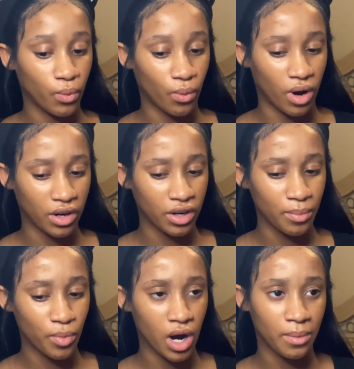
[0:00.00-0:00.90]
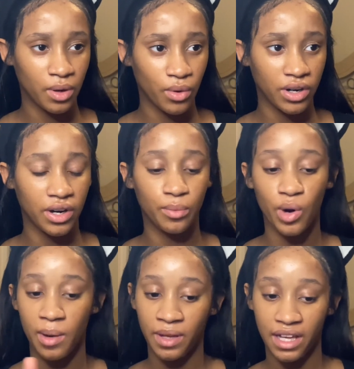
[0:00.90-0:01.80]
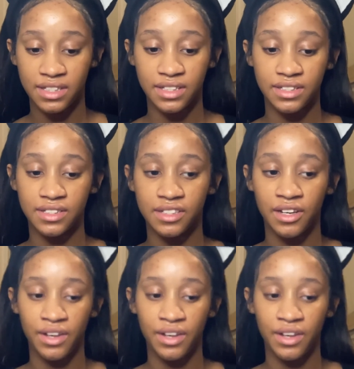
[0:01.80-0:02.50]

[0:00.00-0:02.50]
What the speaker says: water, priming water and priming essence.